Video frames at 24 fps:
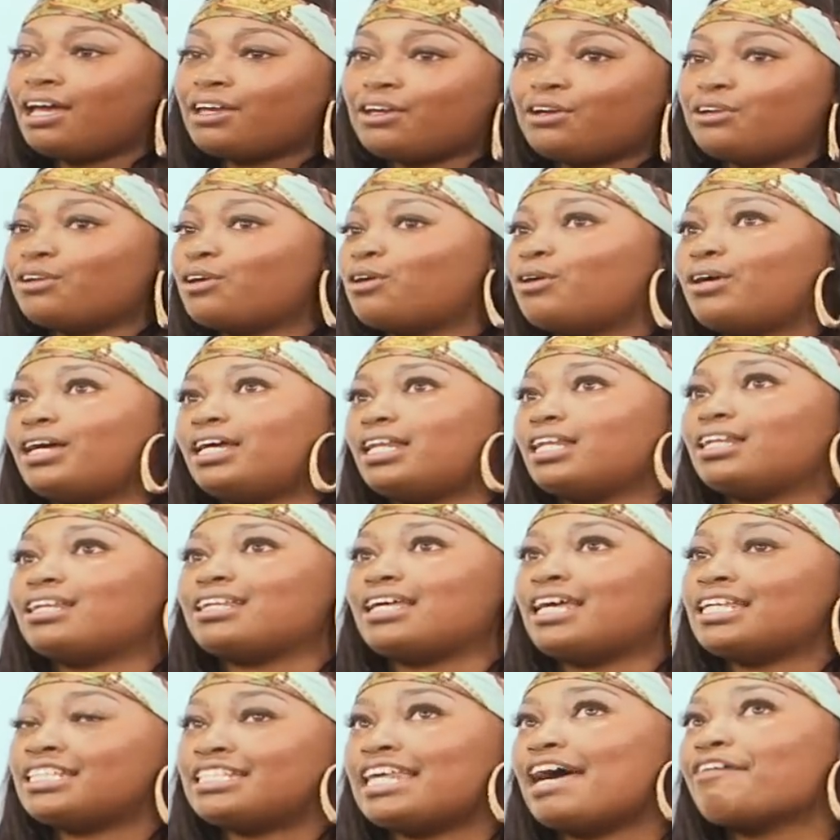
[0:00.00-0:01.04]
You know,
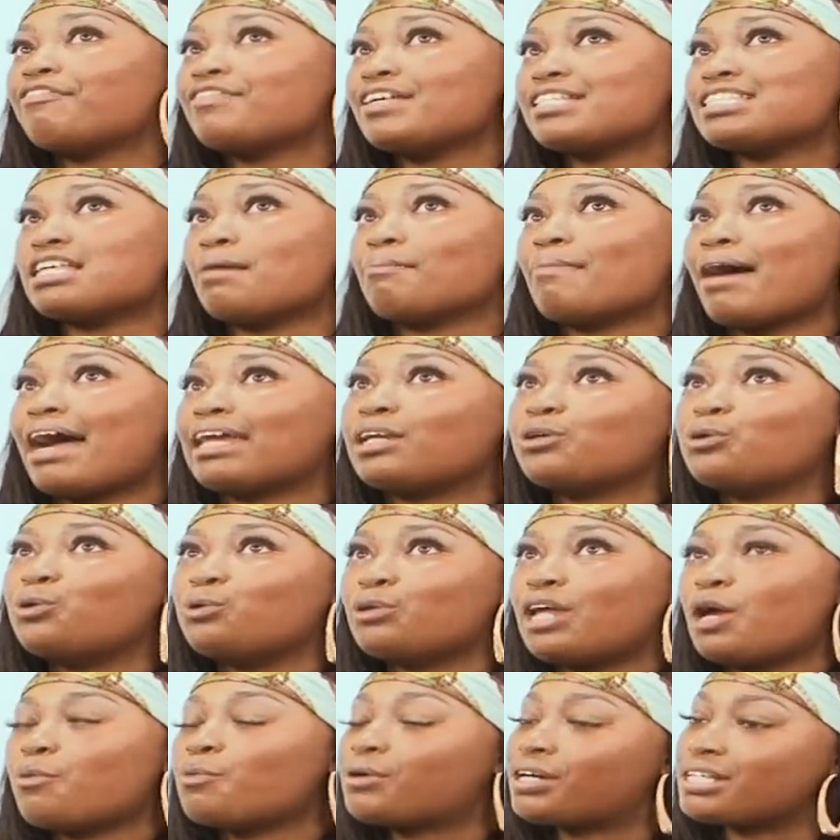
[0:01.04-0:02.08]
and definitely somebody
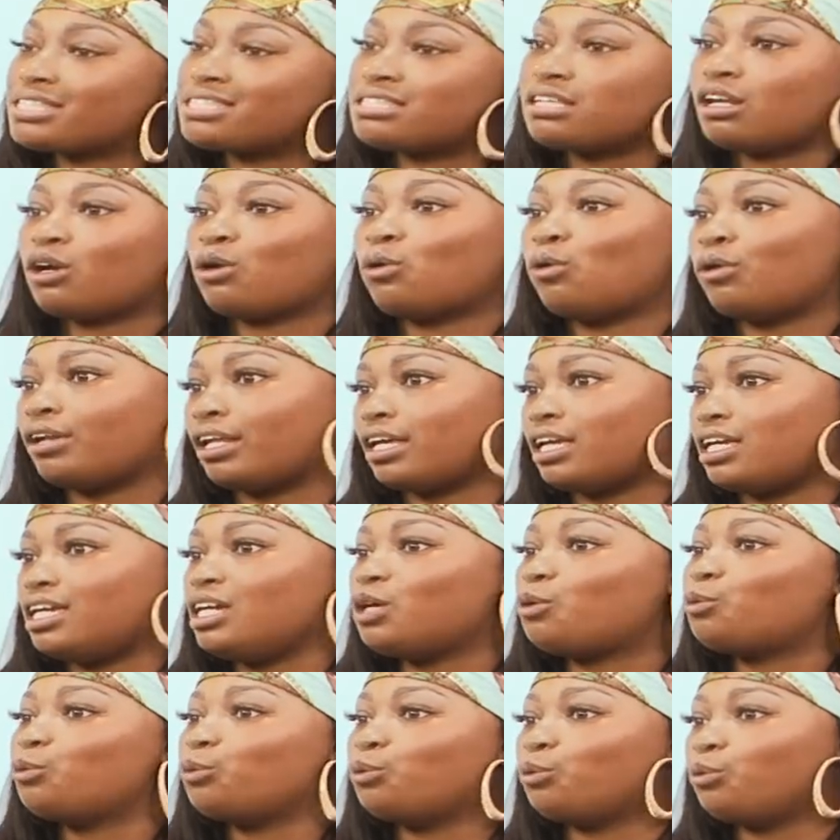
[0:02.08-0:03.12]
who they would consider on an
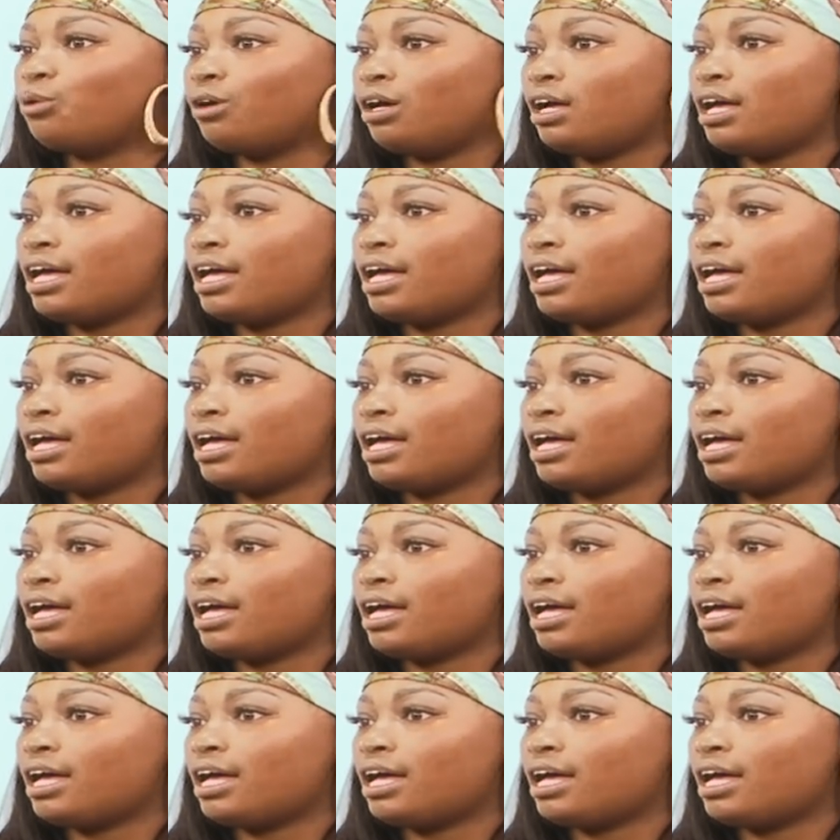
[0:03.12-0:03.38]
equal